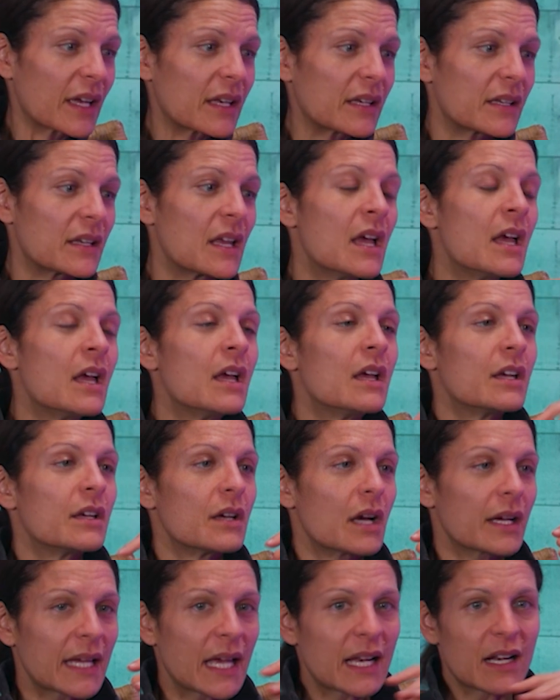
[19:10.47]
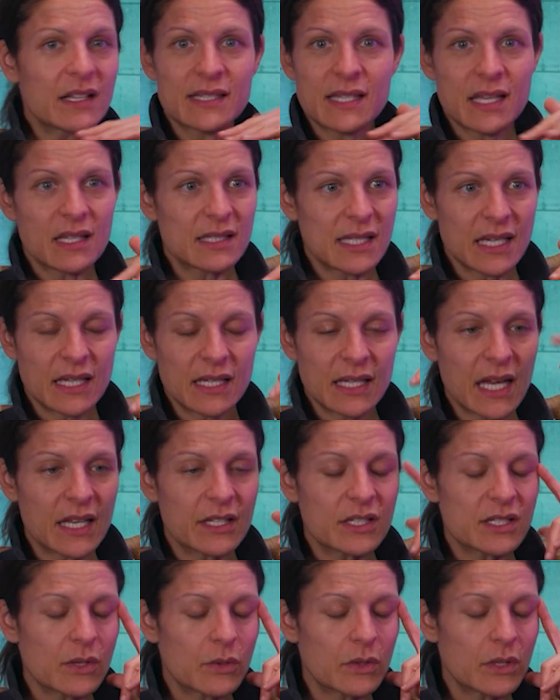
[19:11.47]
And again, I'll say it
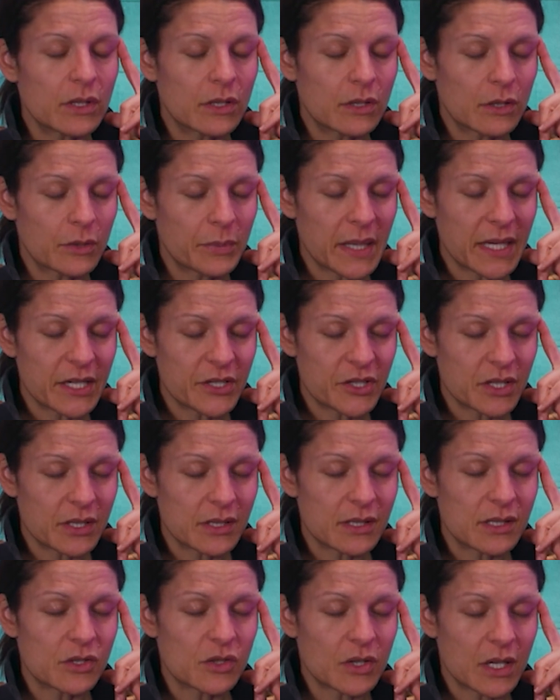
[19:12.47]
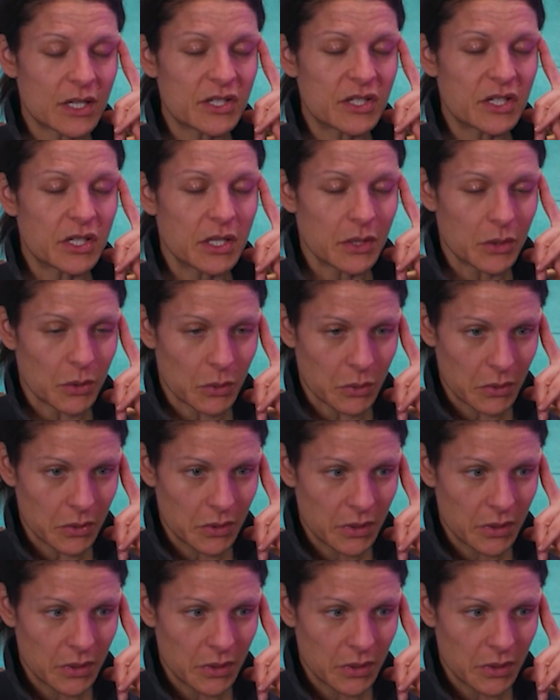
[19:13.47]
again. So your patients trust you.